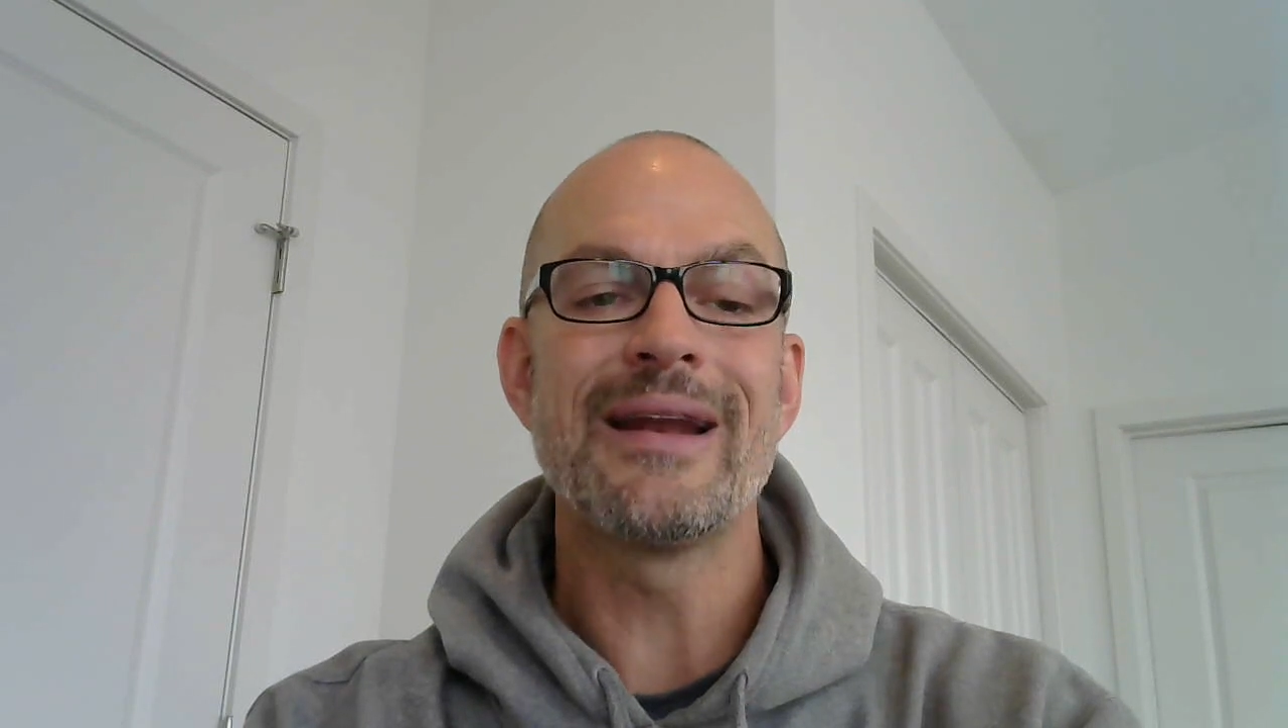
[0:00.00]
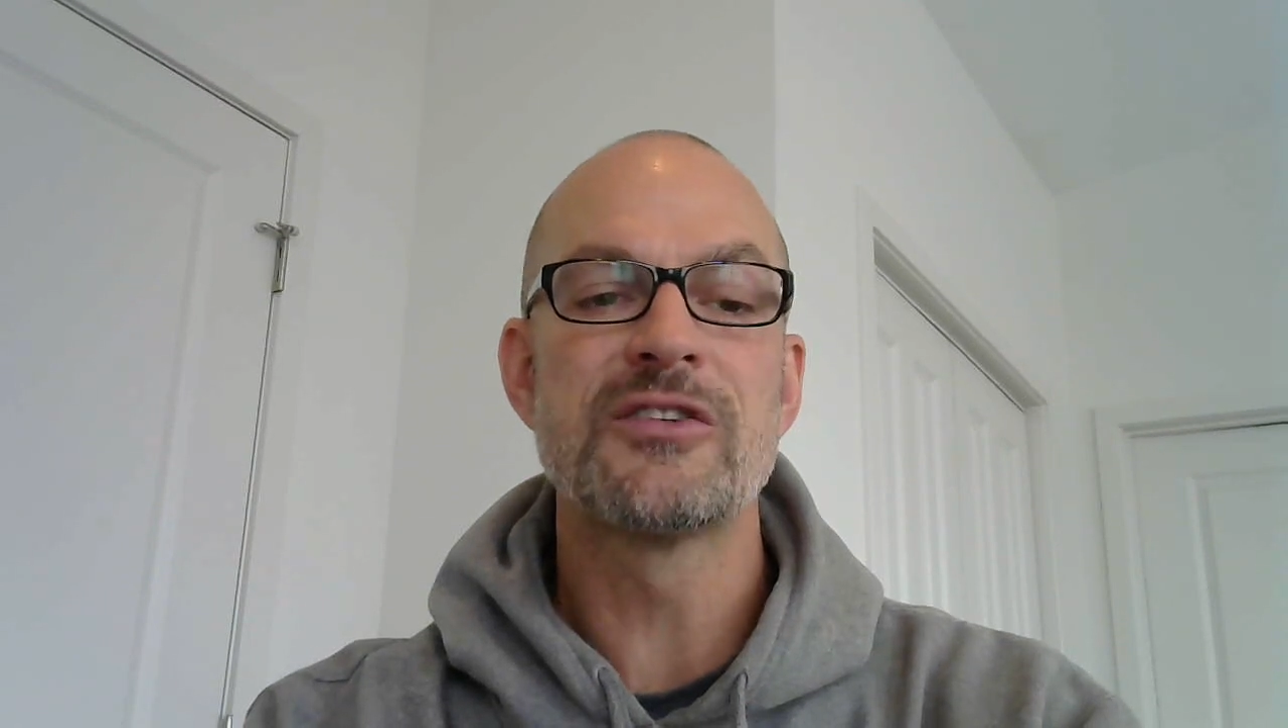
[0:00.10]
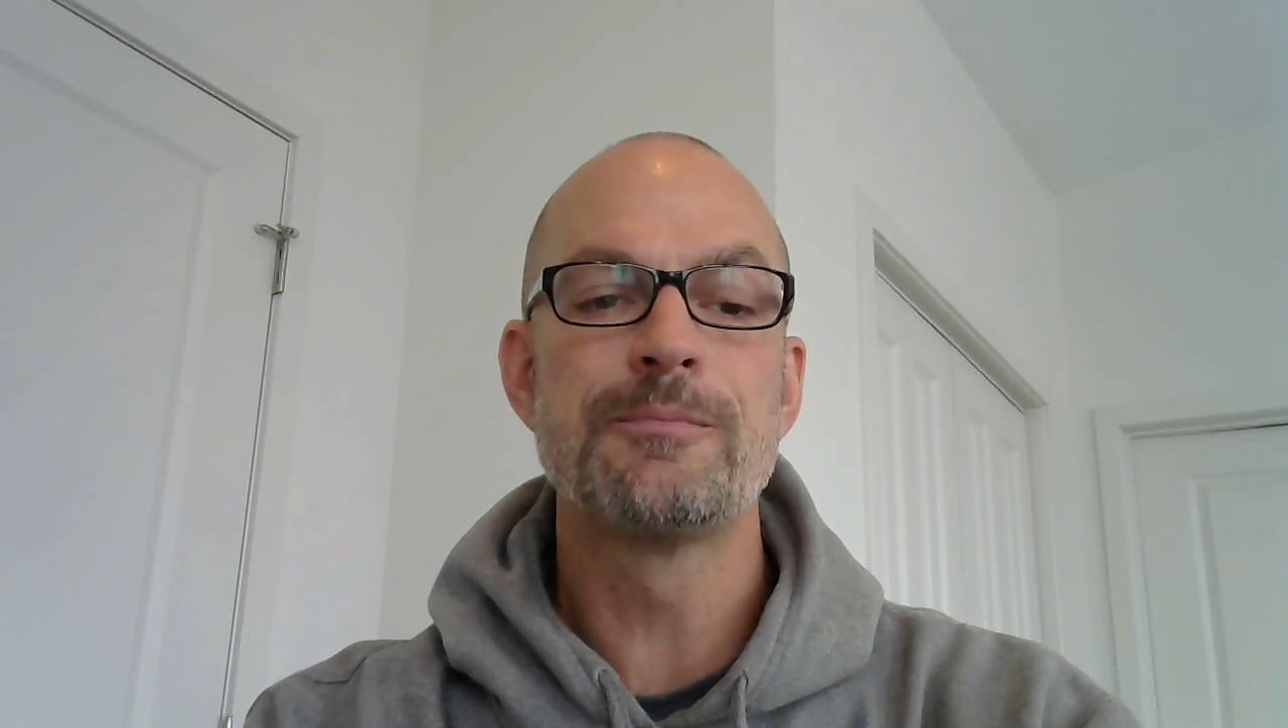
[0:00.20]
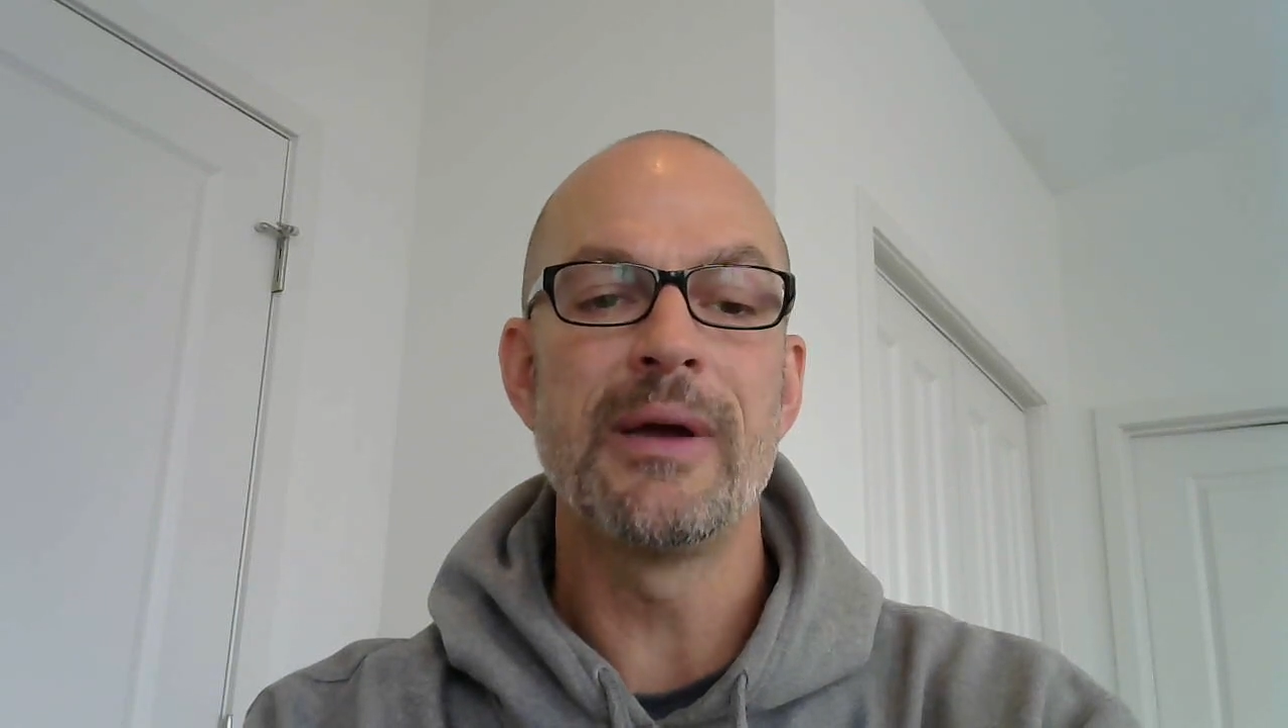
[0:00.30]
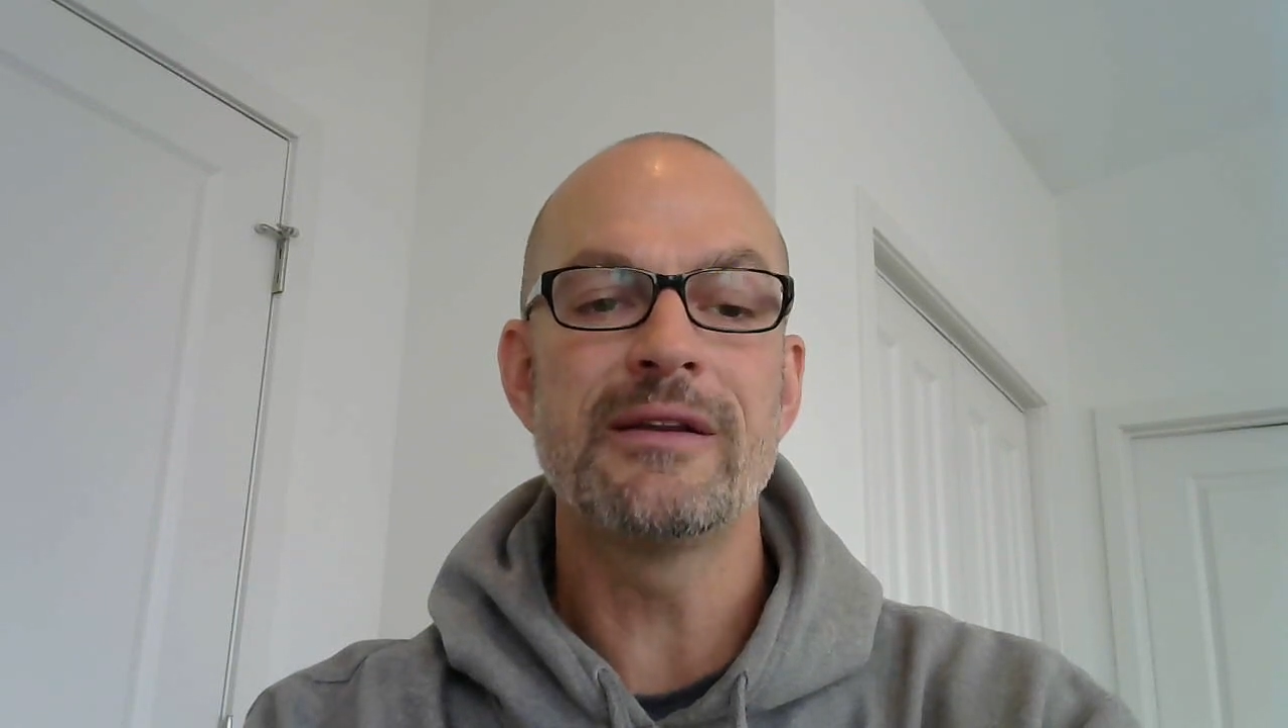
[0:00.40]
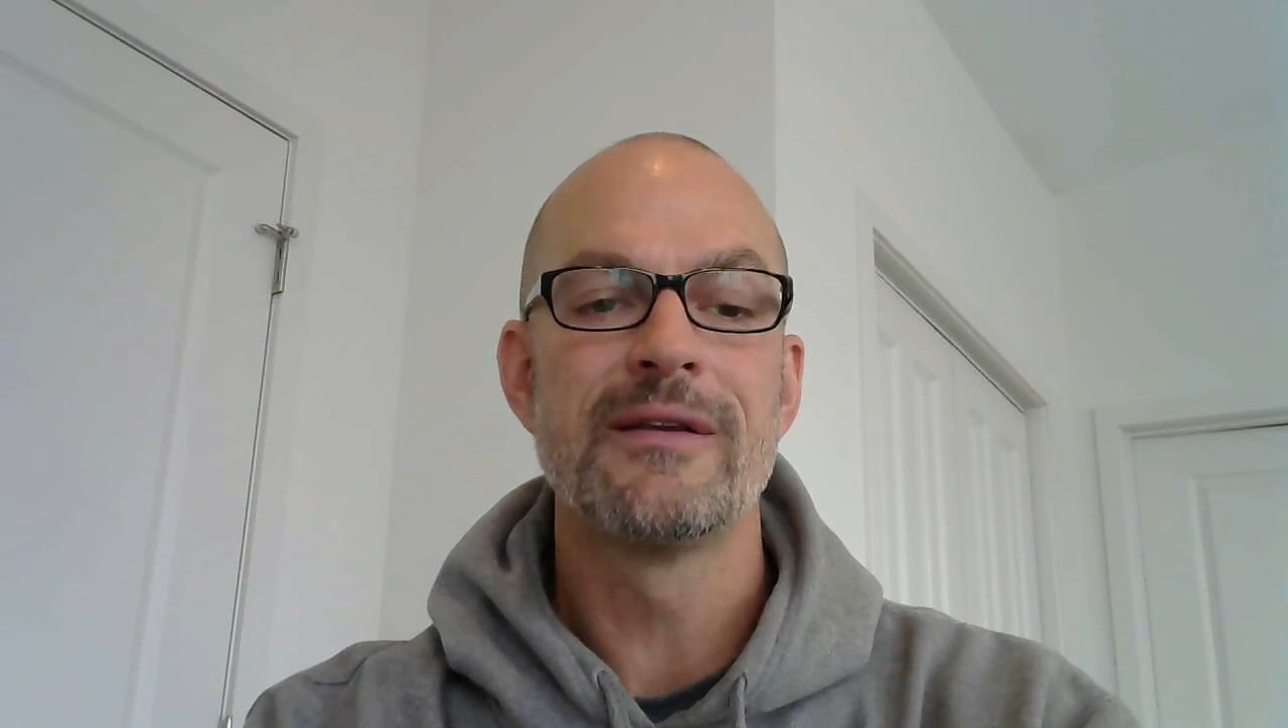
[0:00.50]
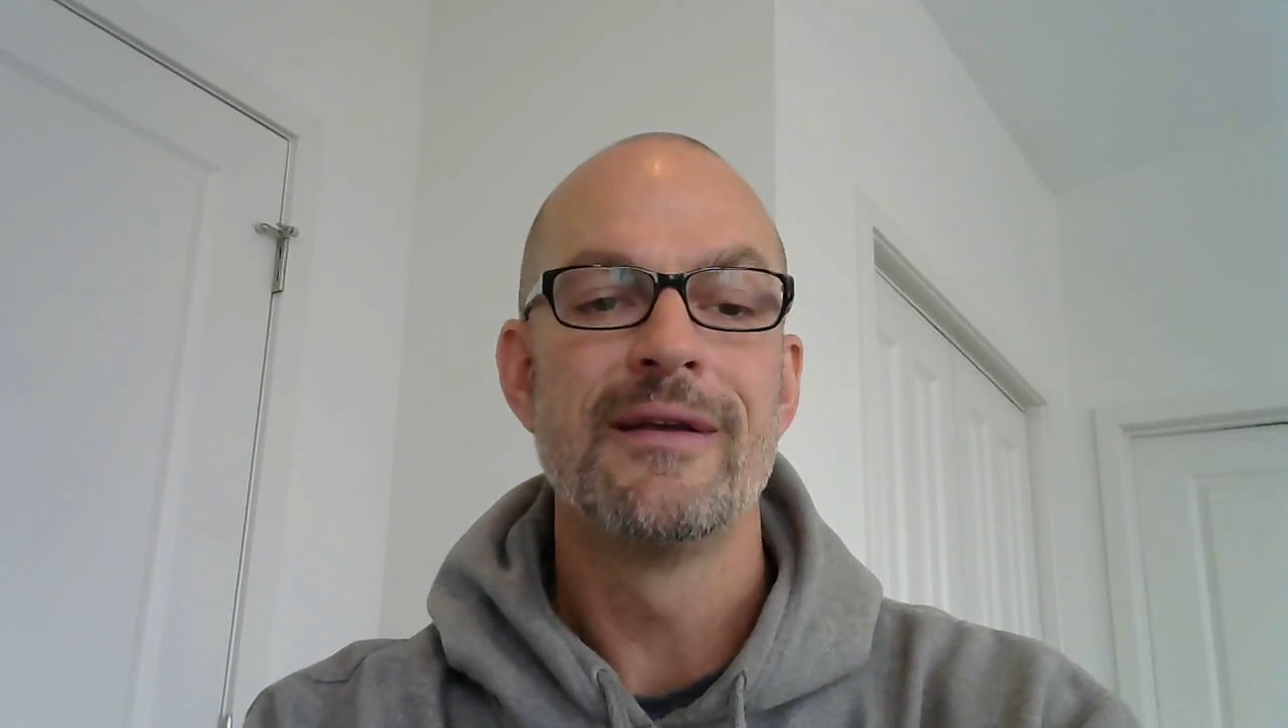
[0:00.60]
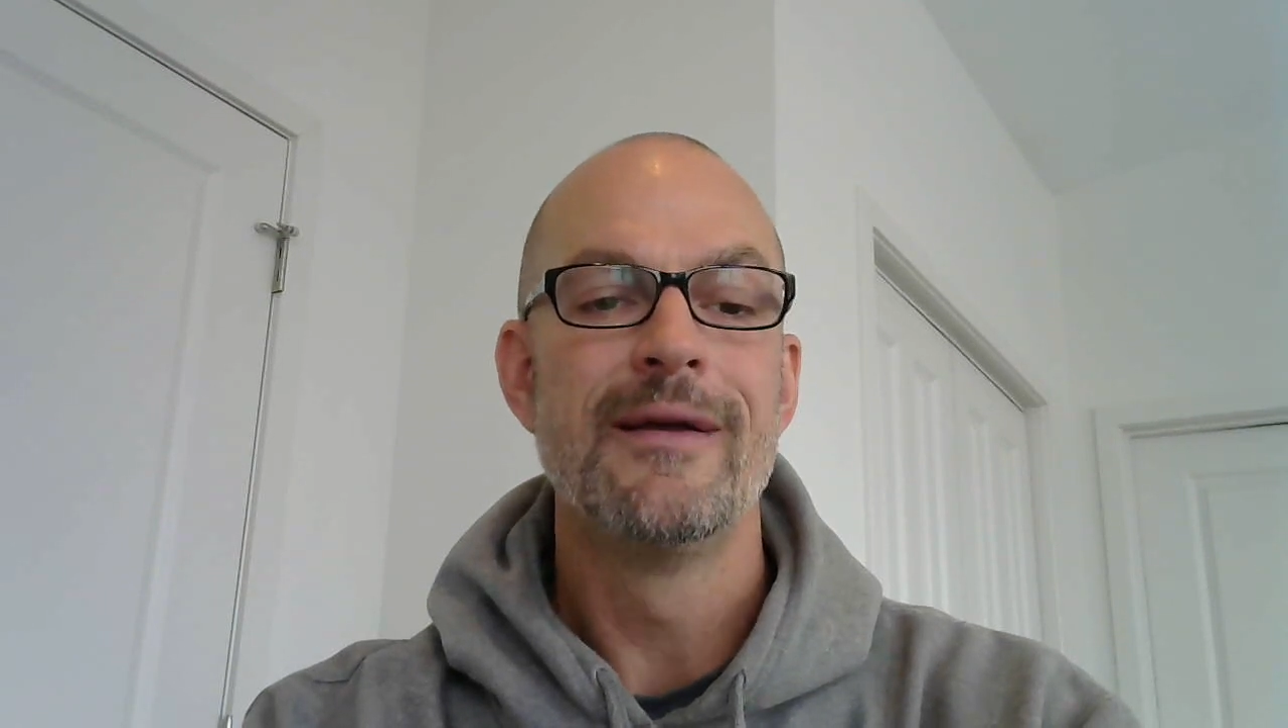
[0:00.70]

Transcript: expect